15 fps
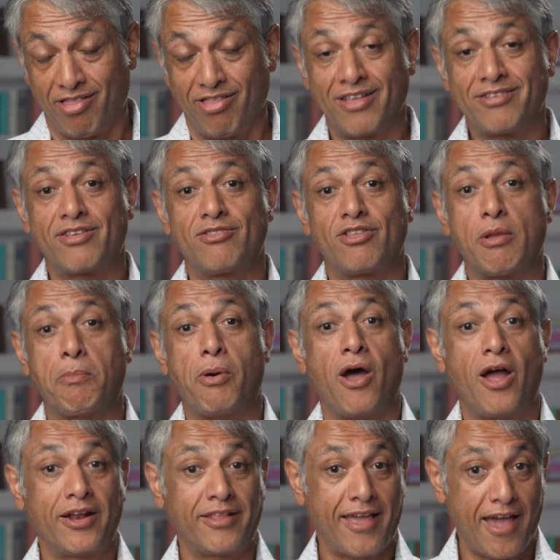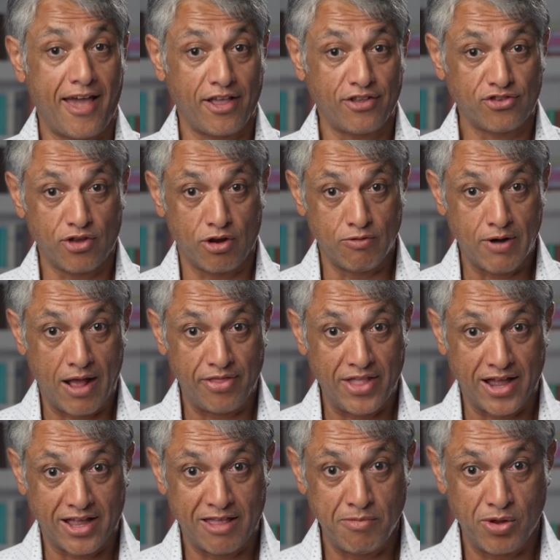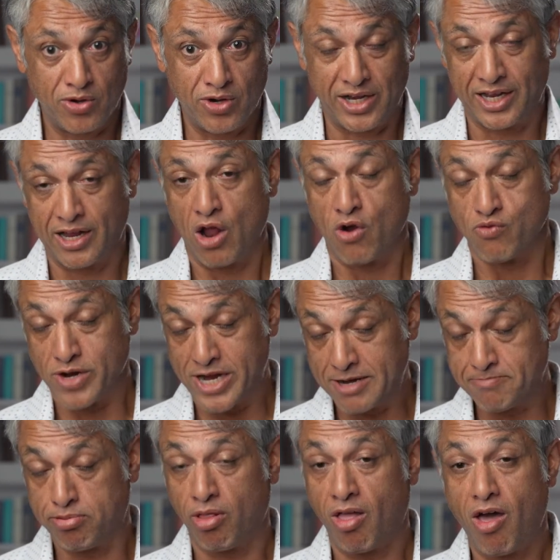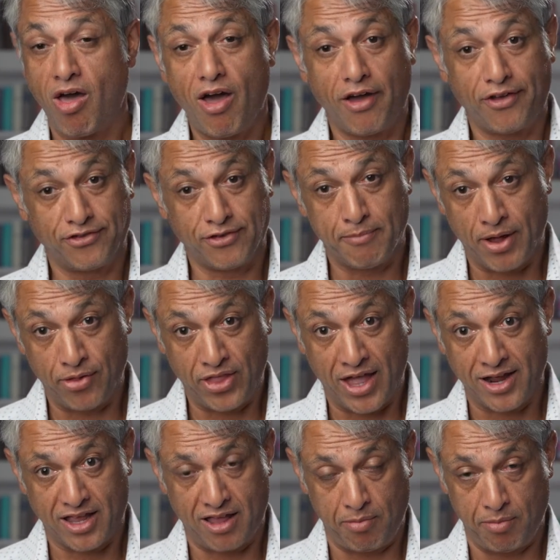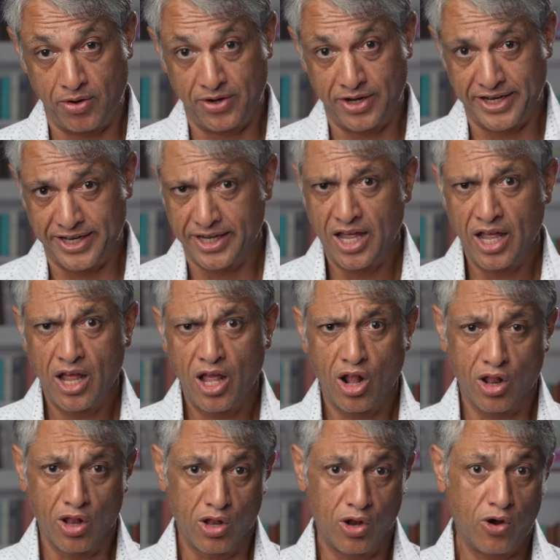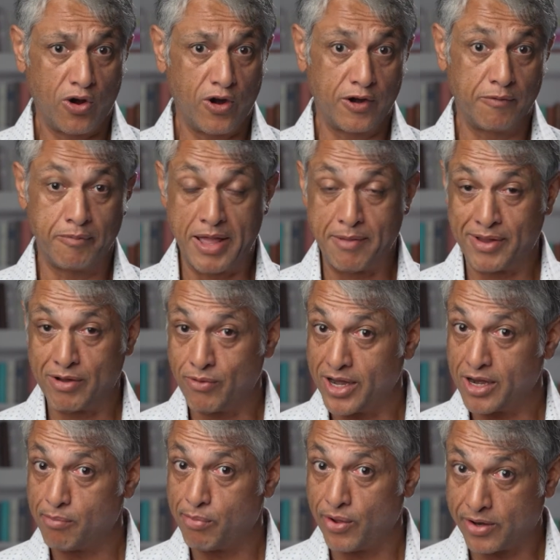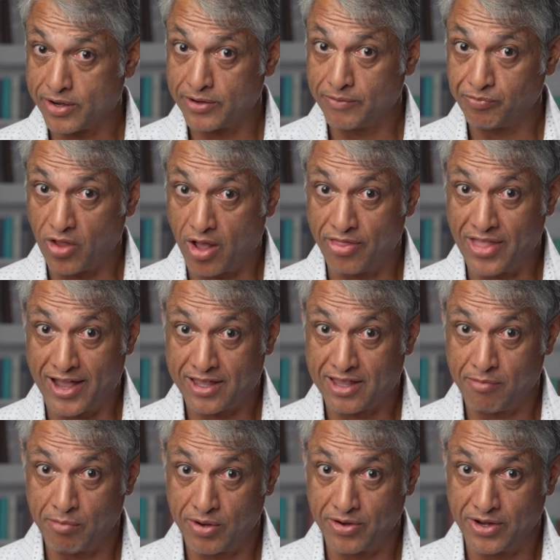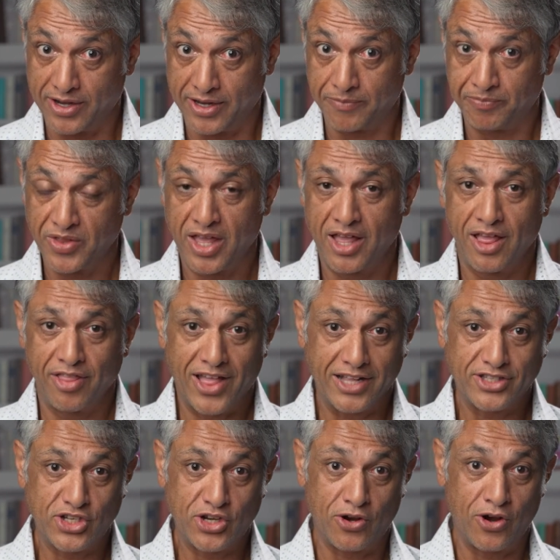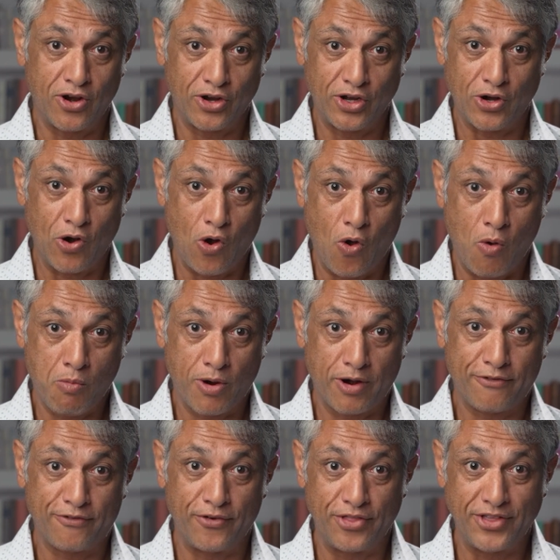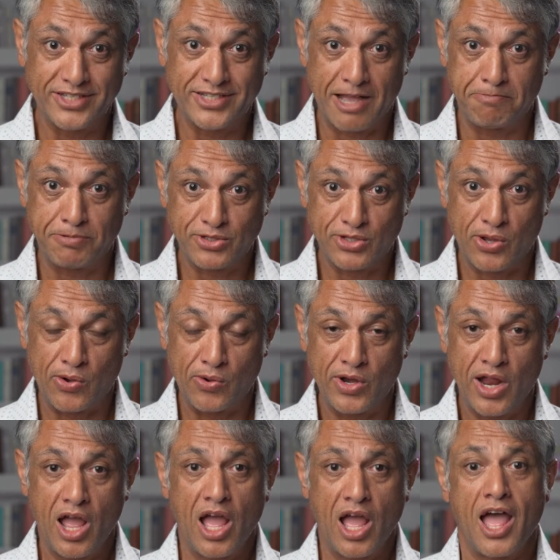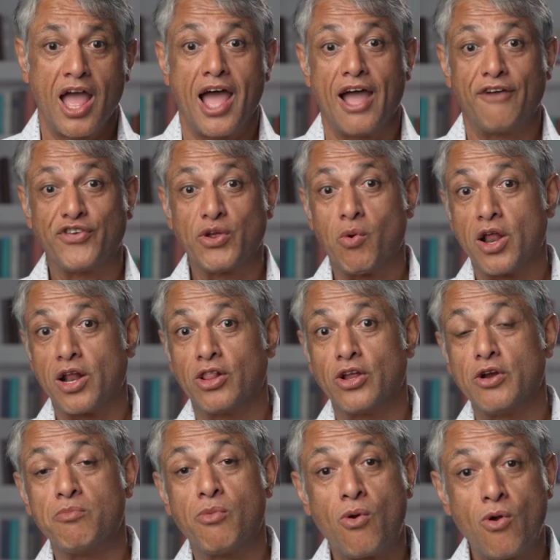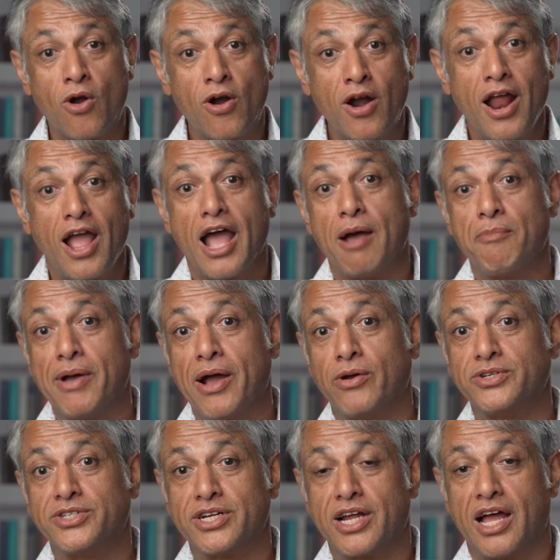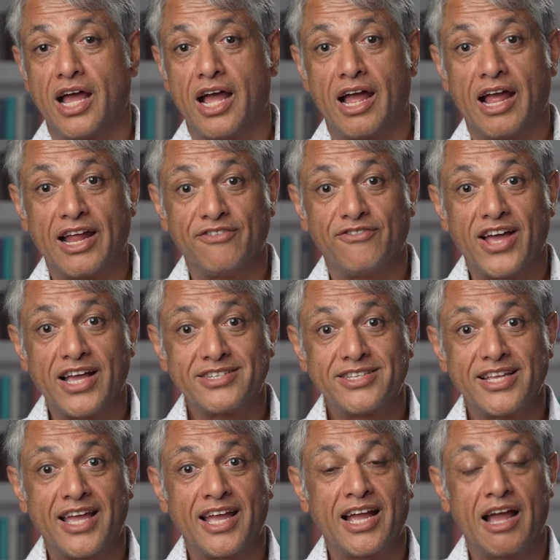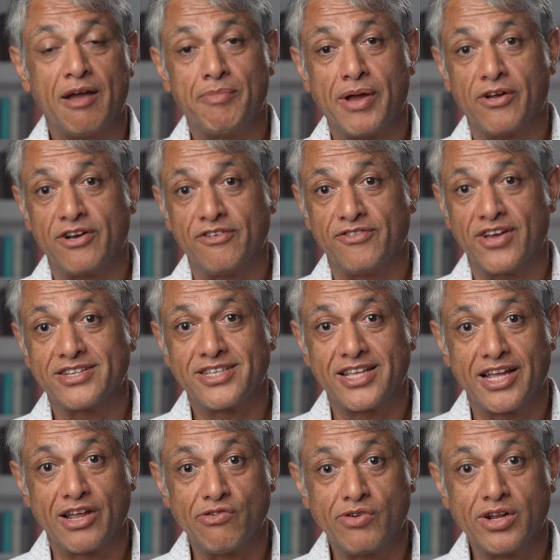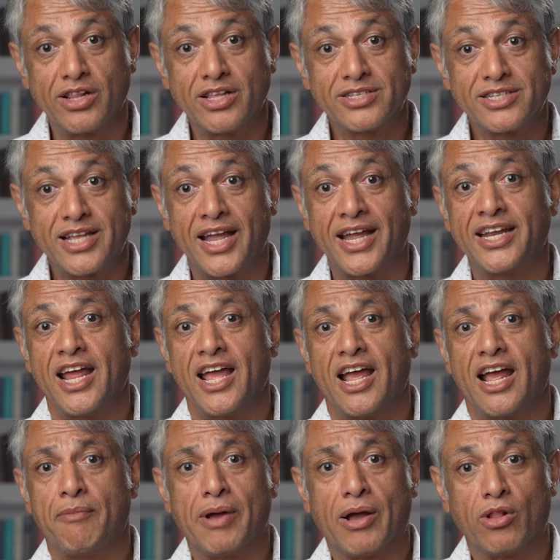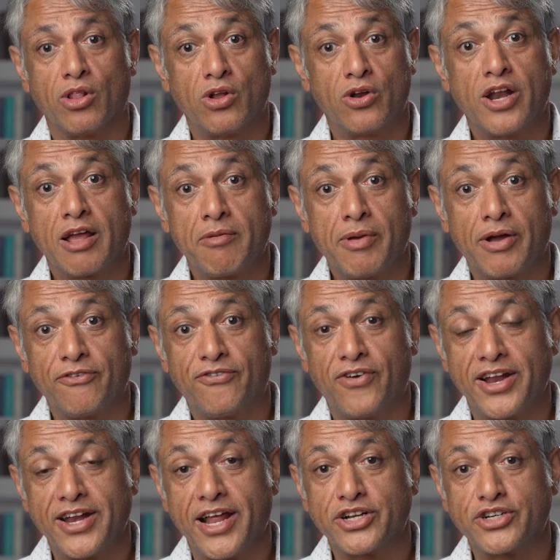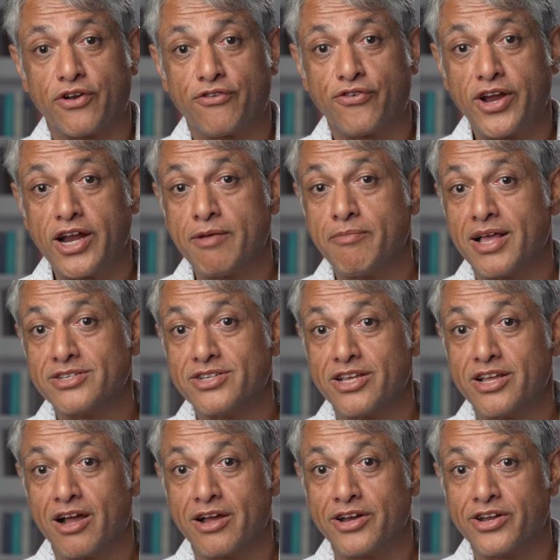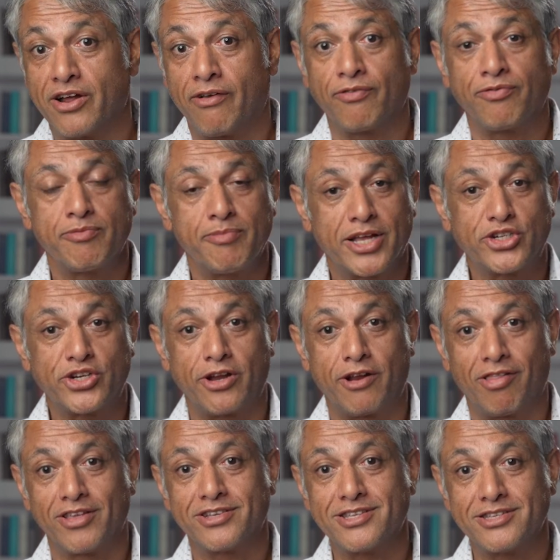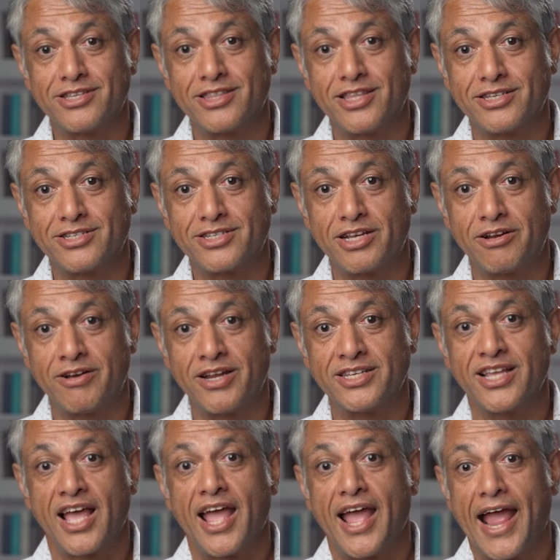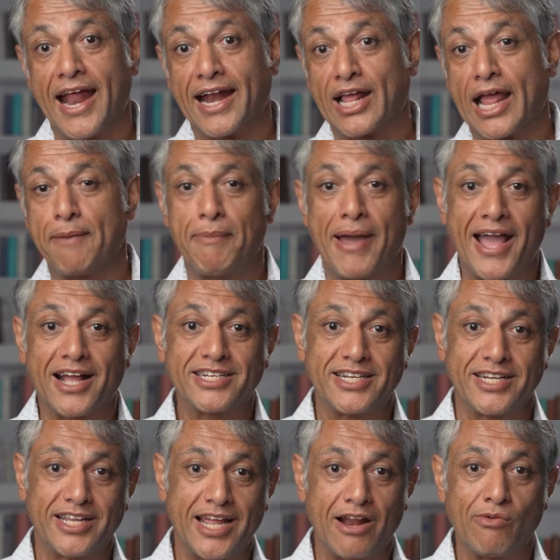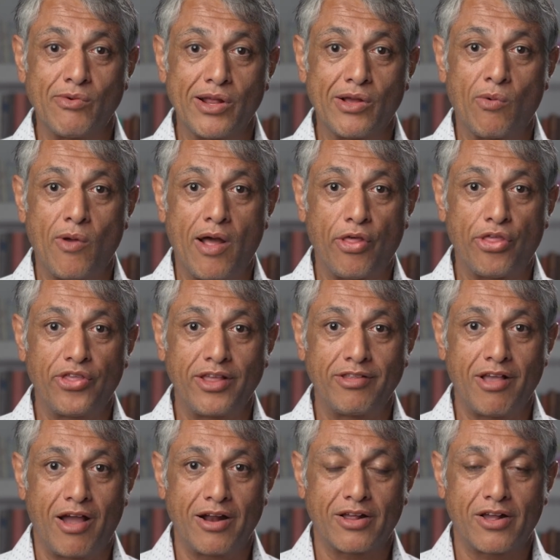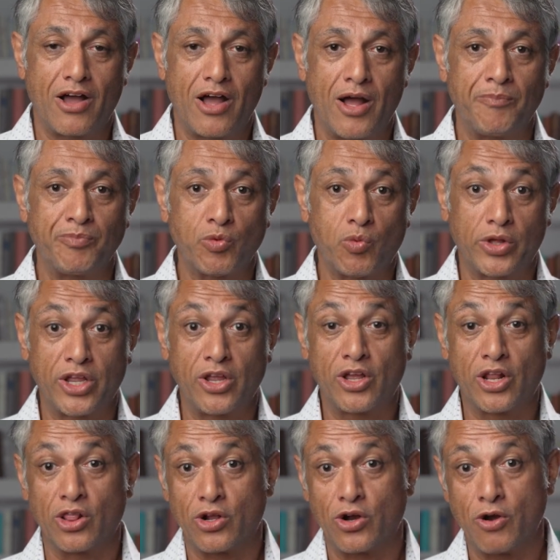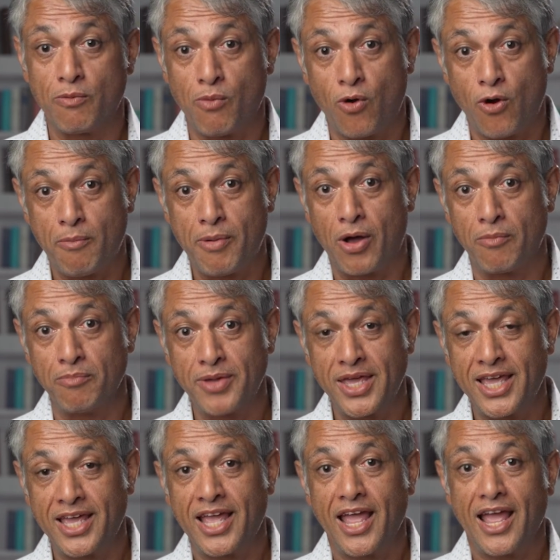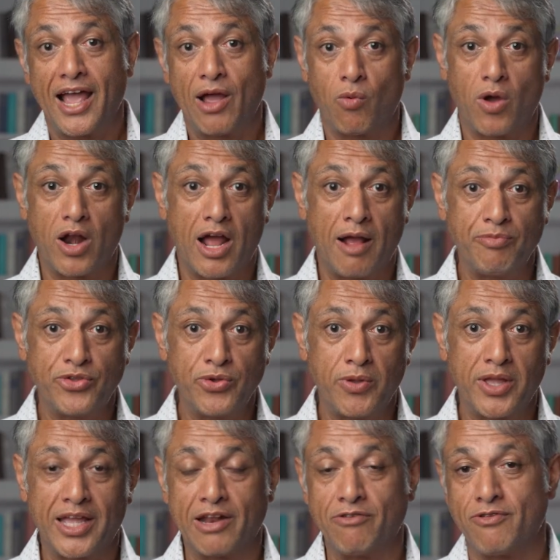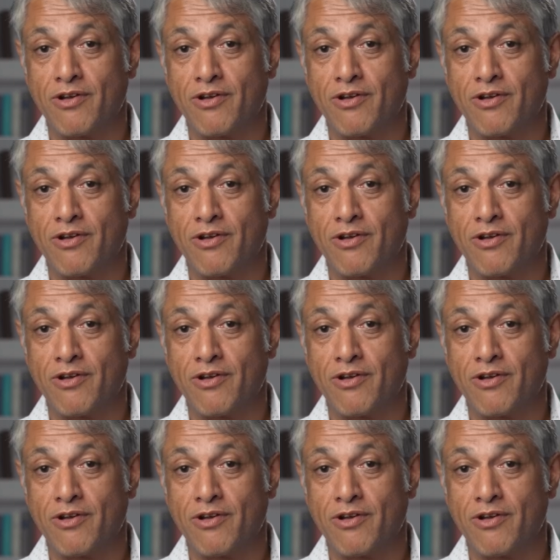Listen to podcasts around that community. Read blogs about that community. Learn, maybe read a book on that community. That's your homework for this episode. If you want to learn more about investing in real estate, about learning about financial freedom as a young adult, make sure you listen to this series and get back to getrealwealthy.com, where you can learn more about me and what I'm doing in